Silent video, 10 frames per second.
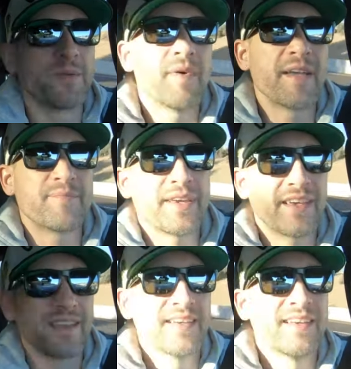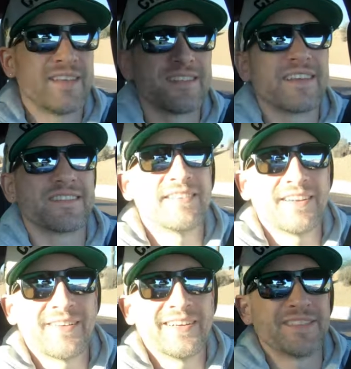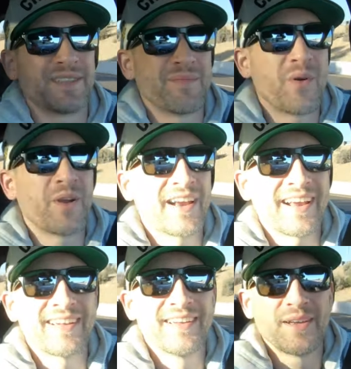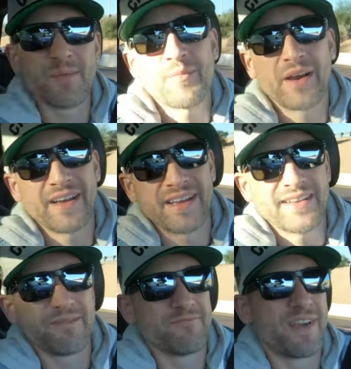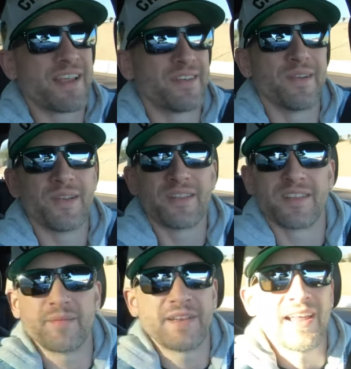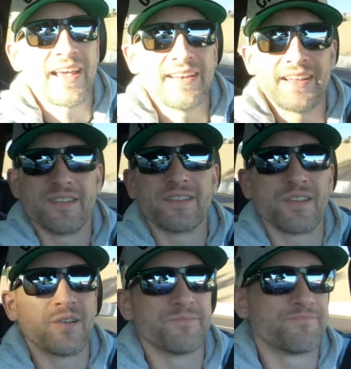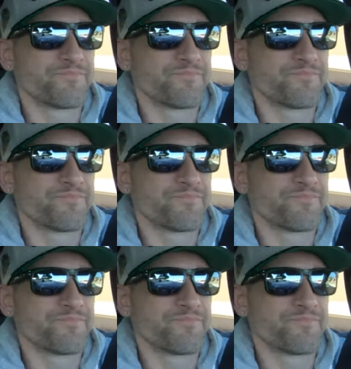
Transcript: It might be 60 degrees in the morning, but by noon it's gonna be 90. So.